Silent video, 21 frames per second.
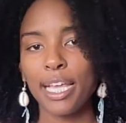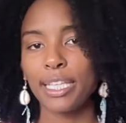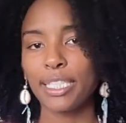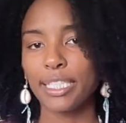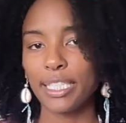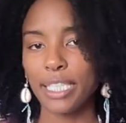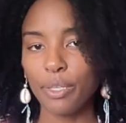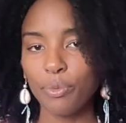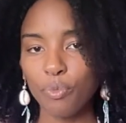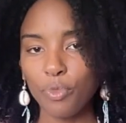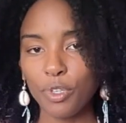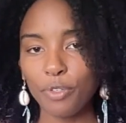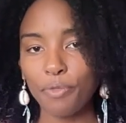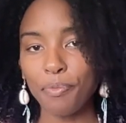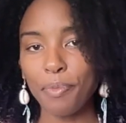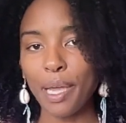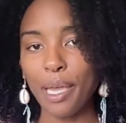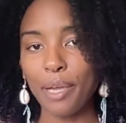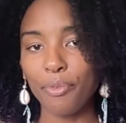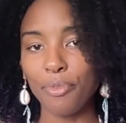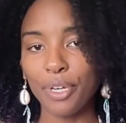Send one of
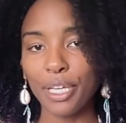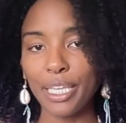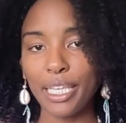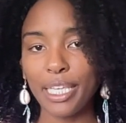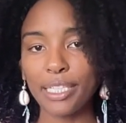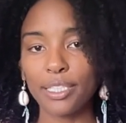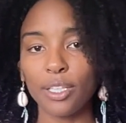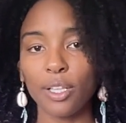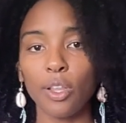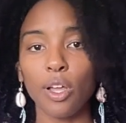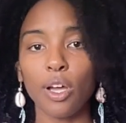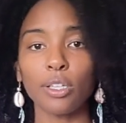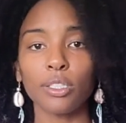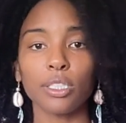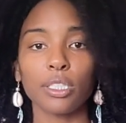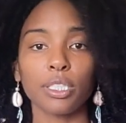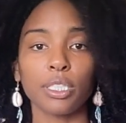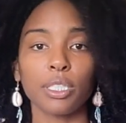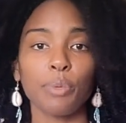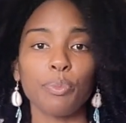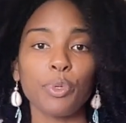my readings along
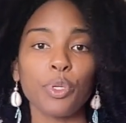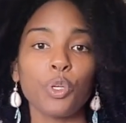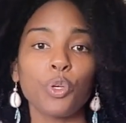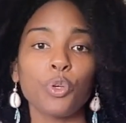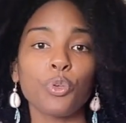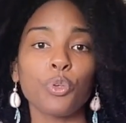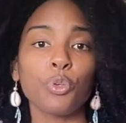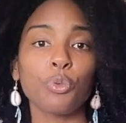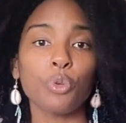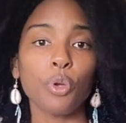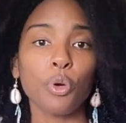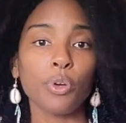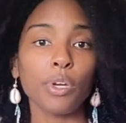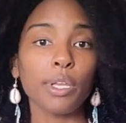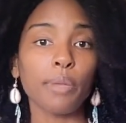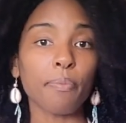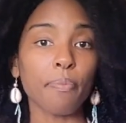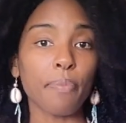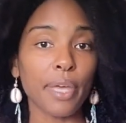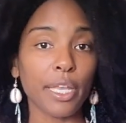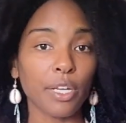to someone who you know
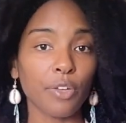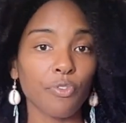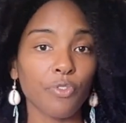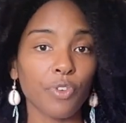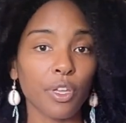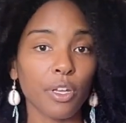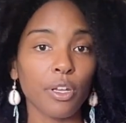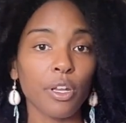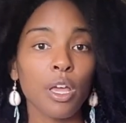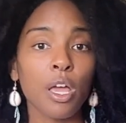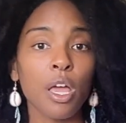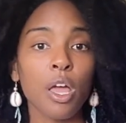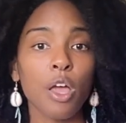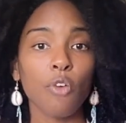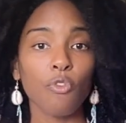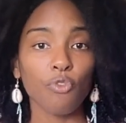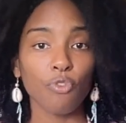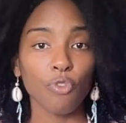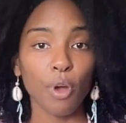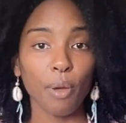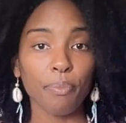could benefit
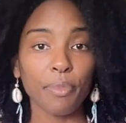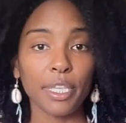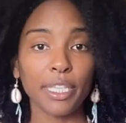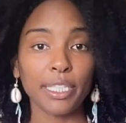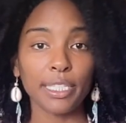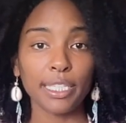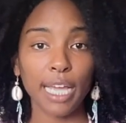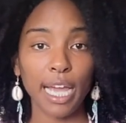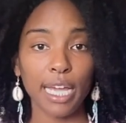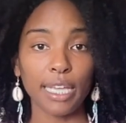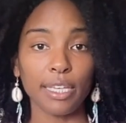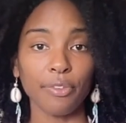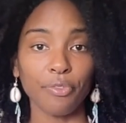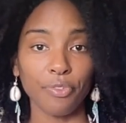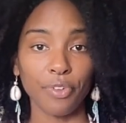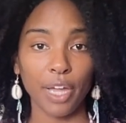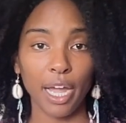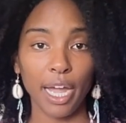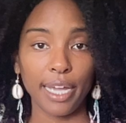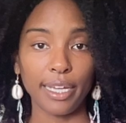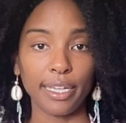from this kind of
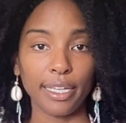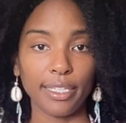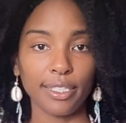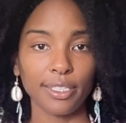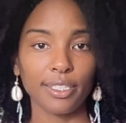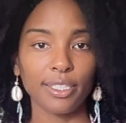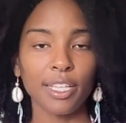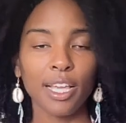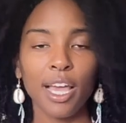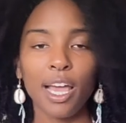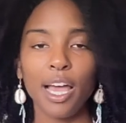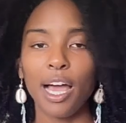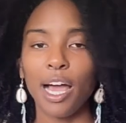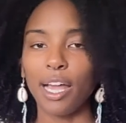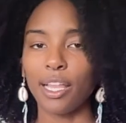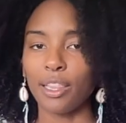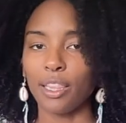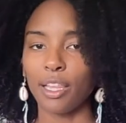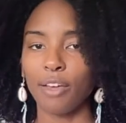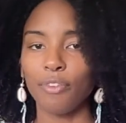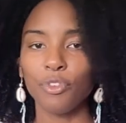guidance. I
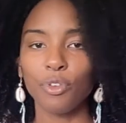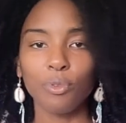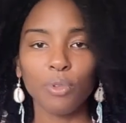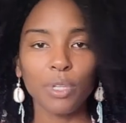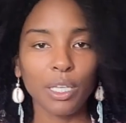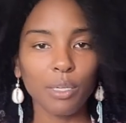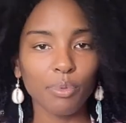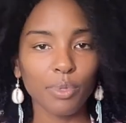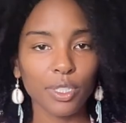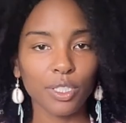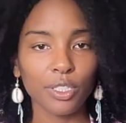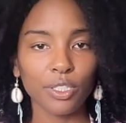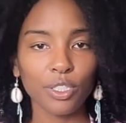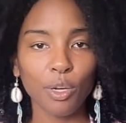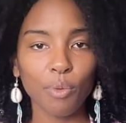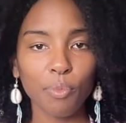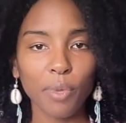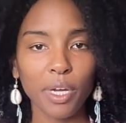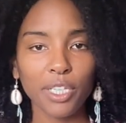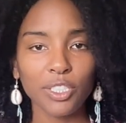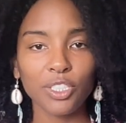love you, Libras, so
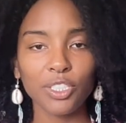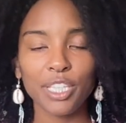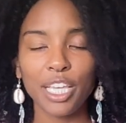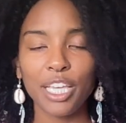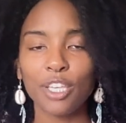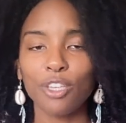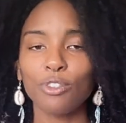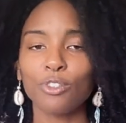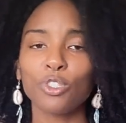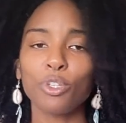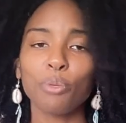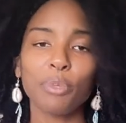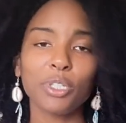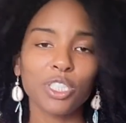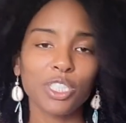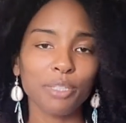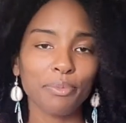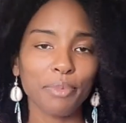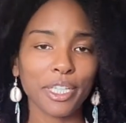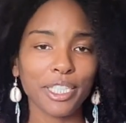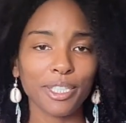much. Thank you so
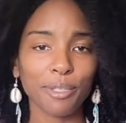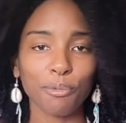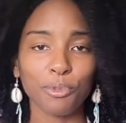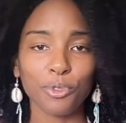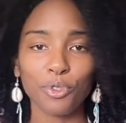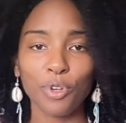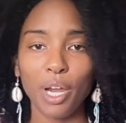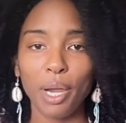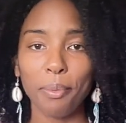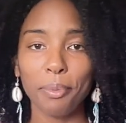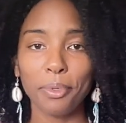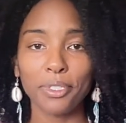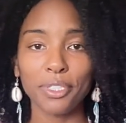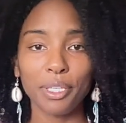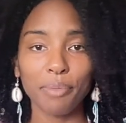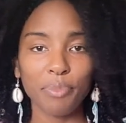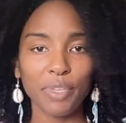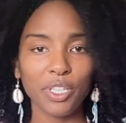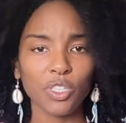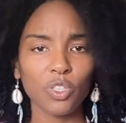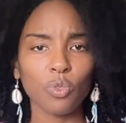much to my subscribers.
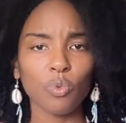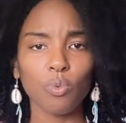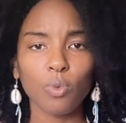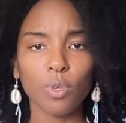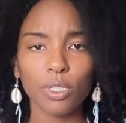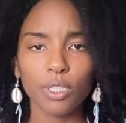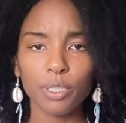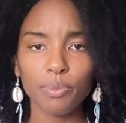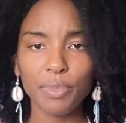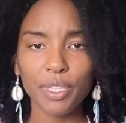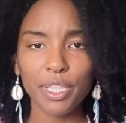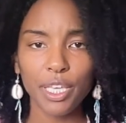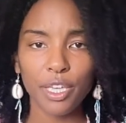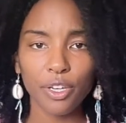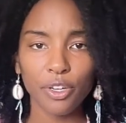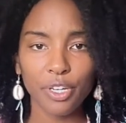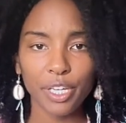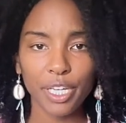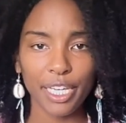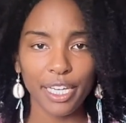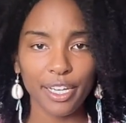It means the world to me that
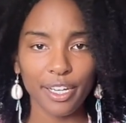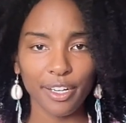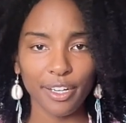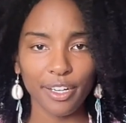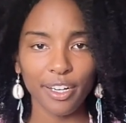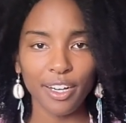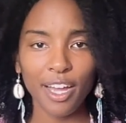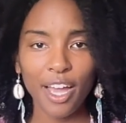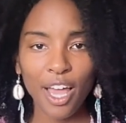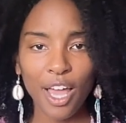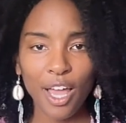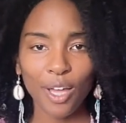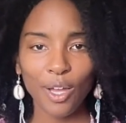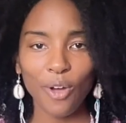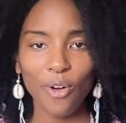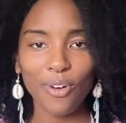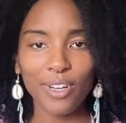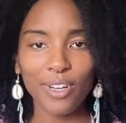you're here. Go